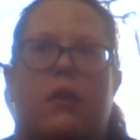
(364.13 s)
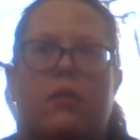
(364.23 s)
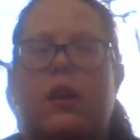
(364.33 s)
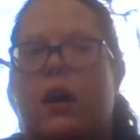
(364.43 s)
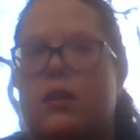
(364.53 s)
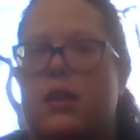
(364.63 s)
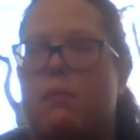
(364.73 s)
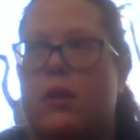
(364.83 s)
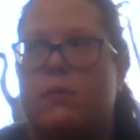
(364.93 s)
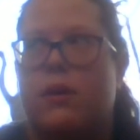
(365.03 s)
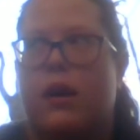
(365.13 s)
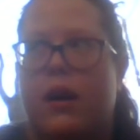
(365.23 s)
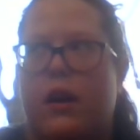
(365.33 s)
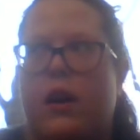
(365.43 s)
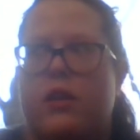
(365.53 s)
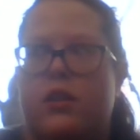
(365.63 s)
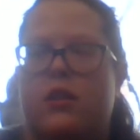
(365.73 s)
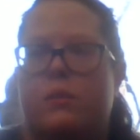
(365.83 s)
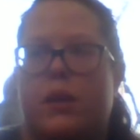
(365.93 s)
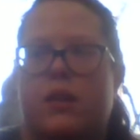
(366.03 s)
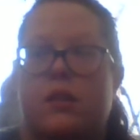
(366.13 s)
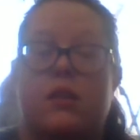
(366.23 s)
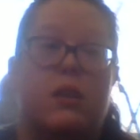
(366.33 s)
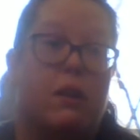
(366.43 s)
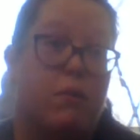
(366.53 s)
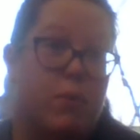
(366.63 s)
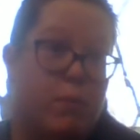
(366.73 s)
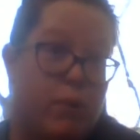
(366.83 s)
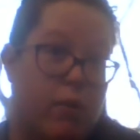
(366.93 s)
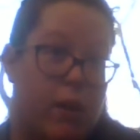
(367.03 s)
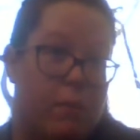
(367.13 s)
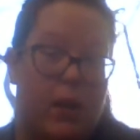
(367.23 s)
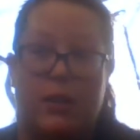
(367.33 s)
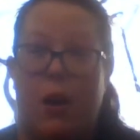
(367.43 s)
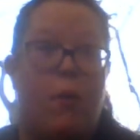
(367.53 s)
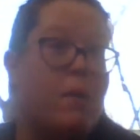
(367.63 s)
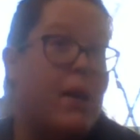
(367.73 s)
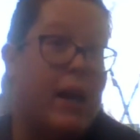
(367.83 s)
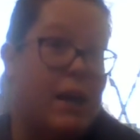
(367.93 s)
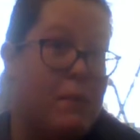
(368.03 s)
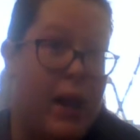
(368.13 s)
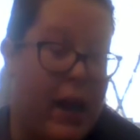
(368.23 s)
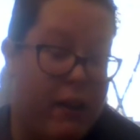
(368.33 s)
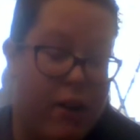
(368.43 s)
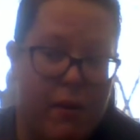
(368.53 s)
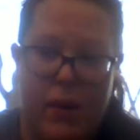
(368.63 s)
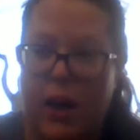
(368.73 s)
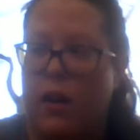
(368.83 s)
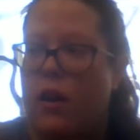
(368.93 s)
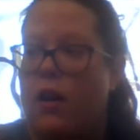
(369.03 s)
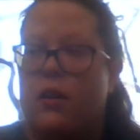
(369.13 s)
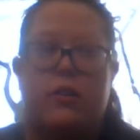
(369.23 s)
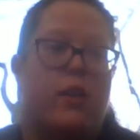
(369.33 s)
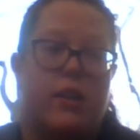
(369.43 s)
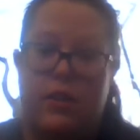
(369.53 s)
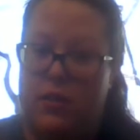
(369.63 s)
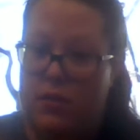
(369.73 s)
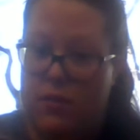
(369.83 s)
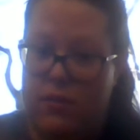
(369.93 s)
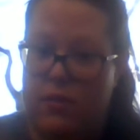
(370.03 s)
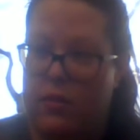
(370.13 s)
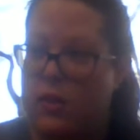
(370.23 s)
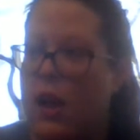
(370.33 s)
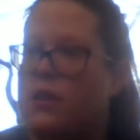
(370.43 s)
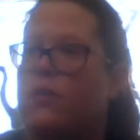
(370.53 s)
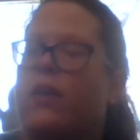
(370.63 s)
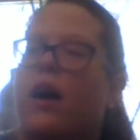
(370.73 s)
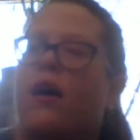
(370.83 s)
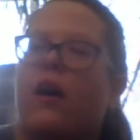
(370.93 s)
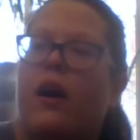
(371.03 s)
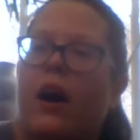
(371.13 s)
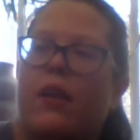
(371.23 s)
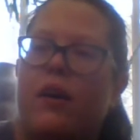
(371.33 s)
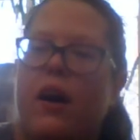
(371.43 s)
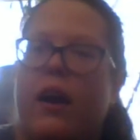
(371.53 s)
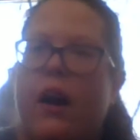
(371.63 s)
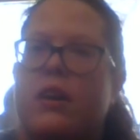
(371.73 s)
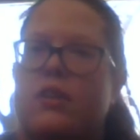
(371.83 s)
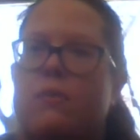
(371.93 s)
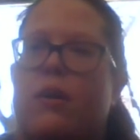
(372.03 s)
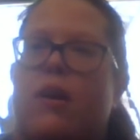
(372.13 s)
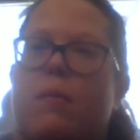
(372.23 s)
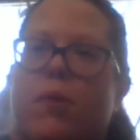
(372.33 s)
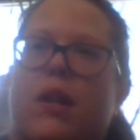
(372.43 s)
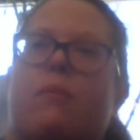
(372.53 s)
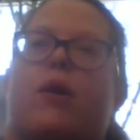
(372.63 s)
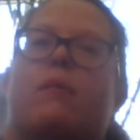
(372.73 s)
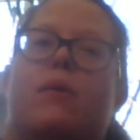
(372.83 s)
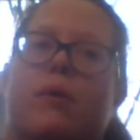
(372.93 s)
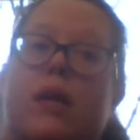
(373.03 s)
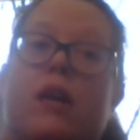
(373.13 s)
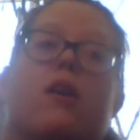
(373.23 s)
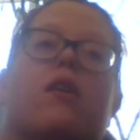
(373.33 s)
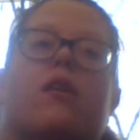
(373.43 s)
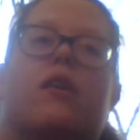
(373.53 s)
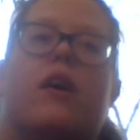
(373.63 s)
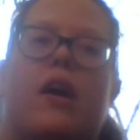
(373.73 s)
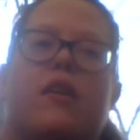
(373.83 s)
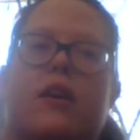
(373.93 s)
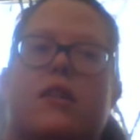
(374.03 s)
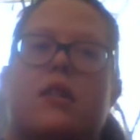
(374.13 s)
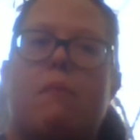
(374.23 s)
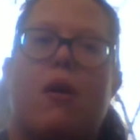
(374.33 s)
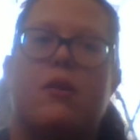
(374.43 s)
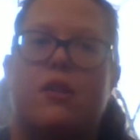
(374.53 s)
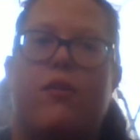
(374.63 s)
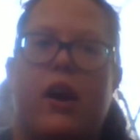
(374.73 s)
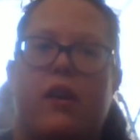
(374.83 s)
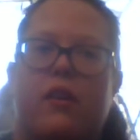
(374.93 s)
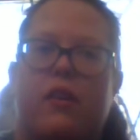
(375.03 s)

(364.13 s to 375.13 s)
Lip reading: I don't think I can say much about Kakehashi just because it's a government program. I don't want to make anybody angry at me, so I'll just gloss over that. The Kakehashi program, when they bring people here, I think is the most fun.